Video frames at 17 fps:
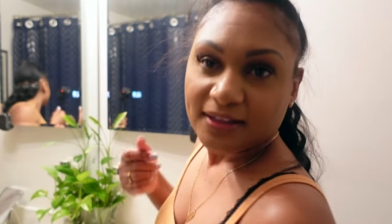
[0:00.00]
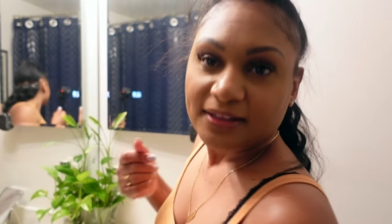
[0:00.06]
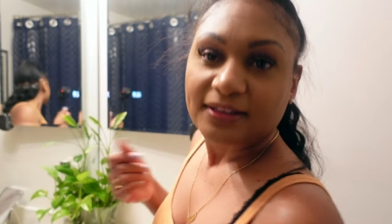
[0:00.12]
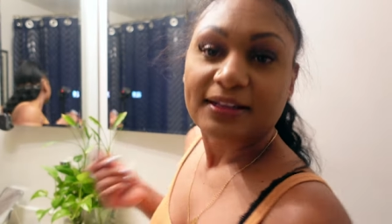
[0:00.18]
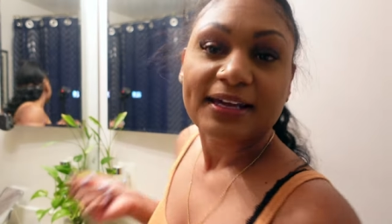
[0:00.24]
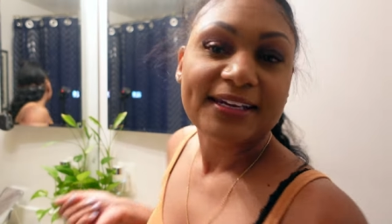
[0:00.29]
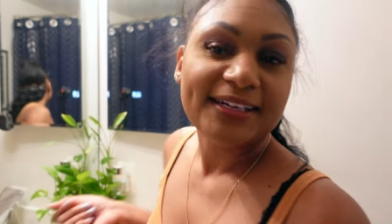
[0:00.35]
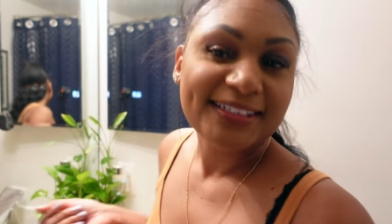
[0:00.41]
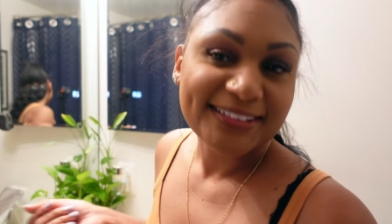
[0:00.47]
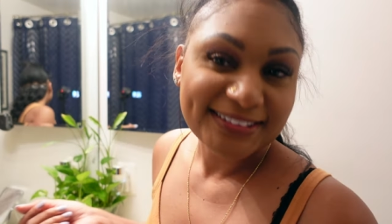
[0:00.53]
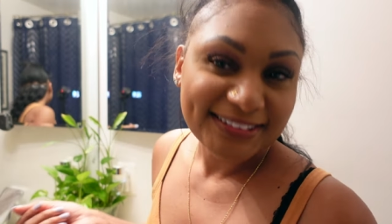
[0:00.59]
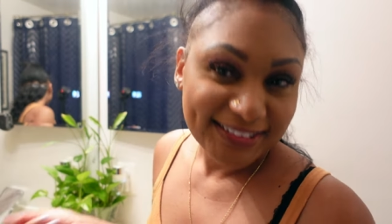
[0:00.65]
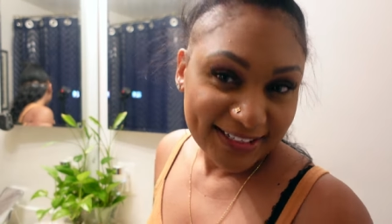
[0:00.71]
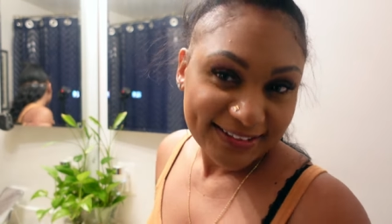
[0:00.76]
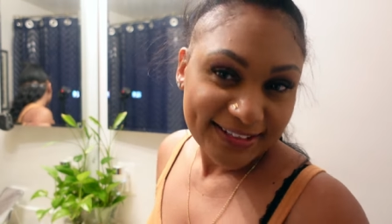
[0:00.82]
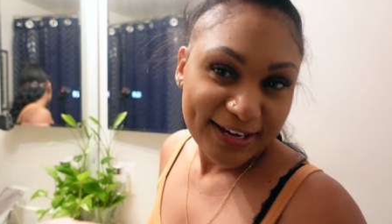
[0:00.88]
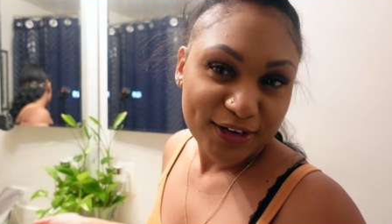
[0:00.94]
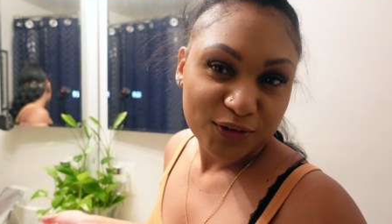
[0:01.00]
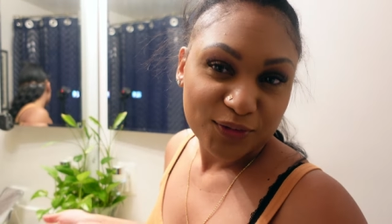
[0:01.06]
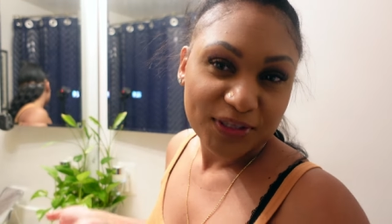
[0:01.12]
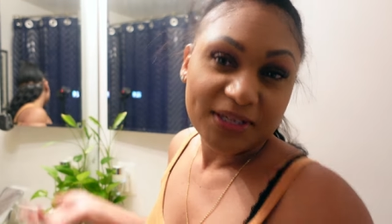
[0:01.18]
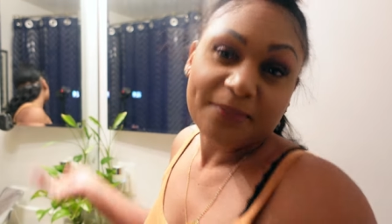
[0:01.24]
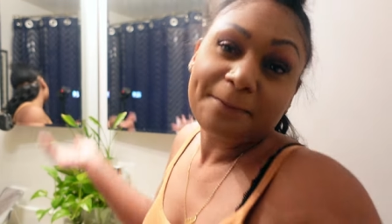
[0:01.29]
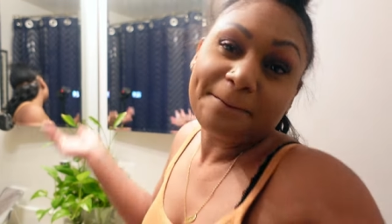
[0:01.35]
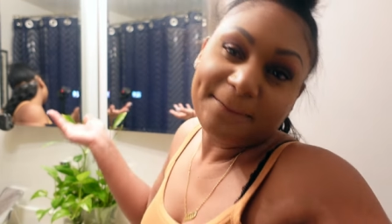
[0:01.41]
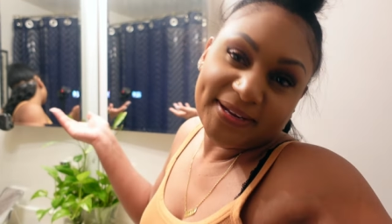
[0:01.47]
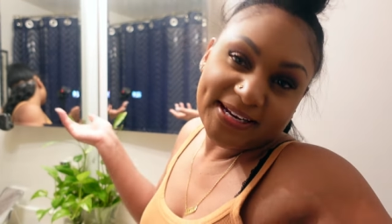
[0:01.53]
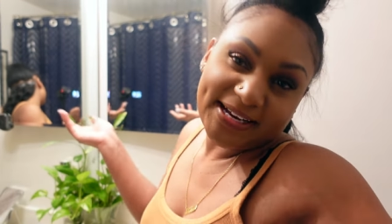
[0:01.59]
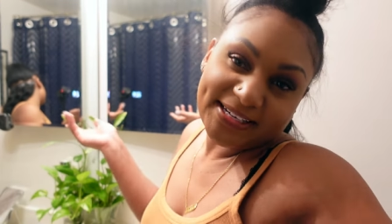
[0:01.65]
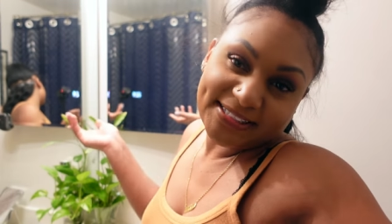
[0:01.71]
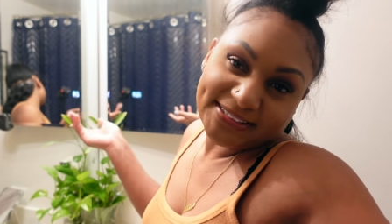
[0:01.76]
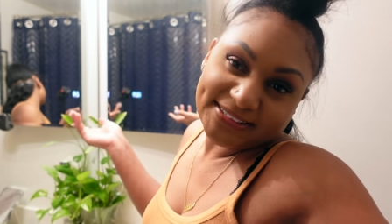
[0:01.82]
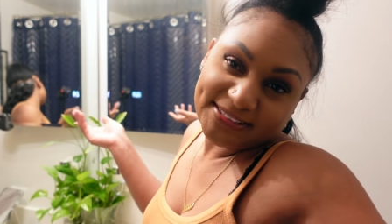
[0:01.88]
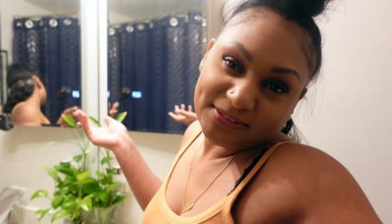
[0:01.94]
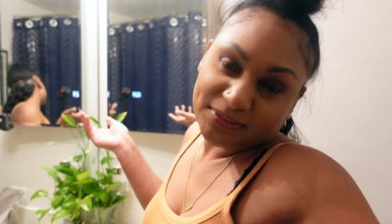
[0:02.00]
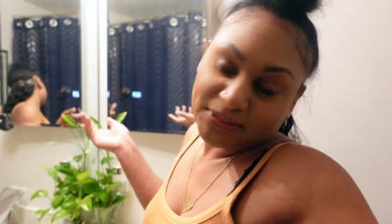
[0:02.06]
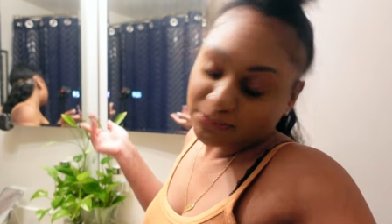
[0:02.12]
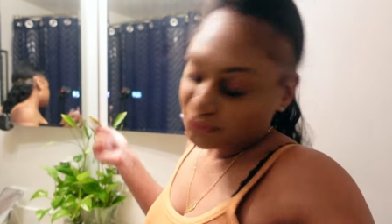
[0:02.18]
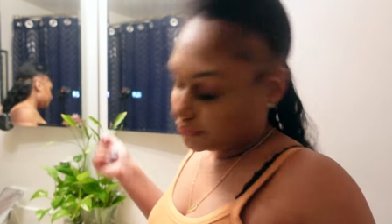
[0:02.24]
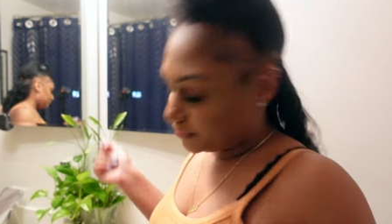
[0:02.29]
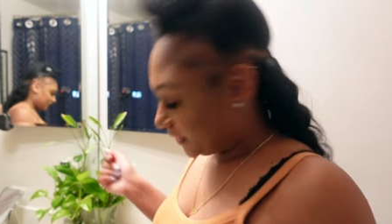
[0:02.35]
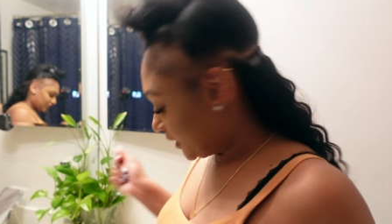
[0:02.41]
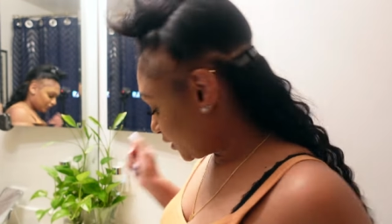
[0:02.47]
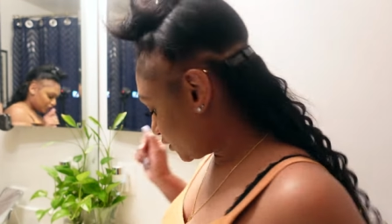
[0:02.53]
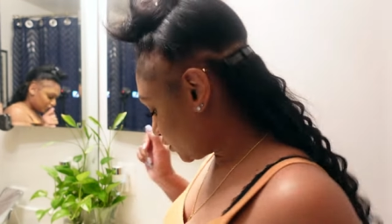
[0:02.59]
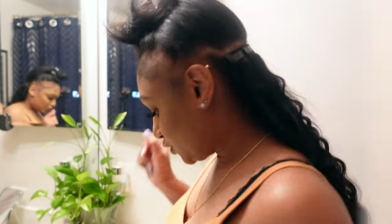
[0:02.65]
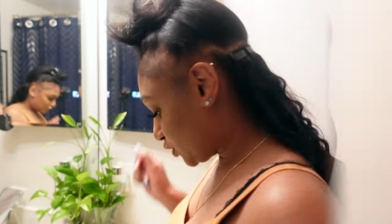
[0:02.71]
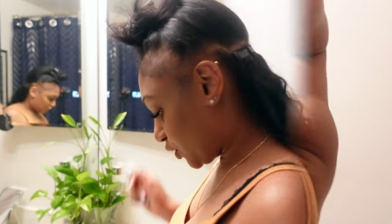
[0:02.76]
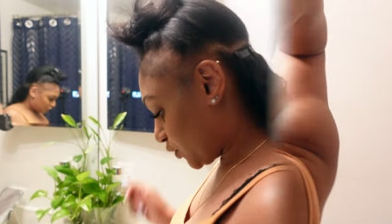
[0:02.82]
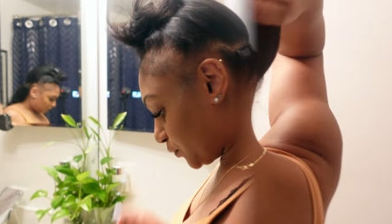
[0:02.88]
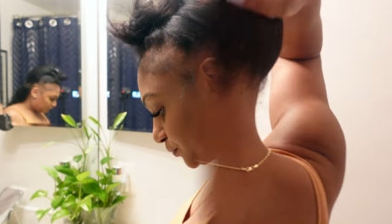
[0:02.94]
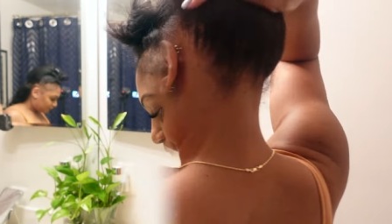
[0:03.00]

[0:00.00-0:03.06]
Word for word: the lighting is not that great, but I can see what I'm doing. So.